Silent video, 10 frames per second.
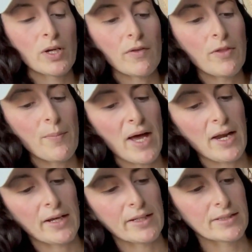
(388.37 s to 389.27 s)
right off the bat,
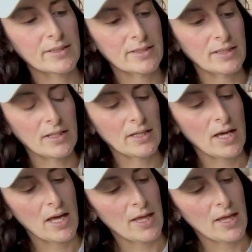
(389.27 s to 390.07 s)
I can see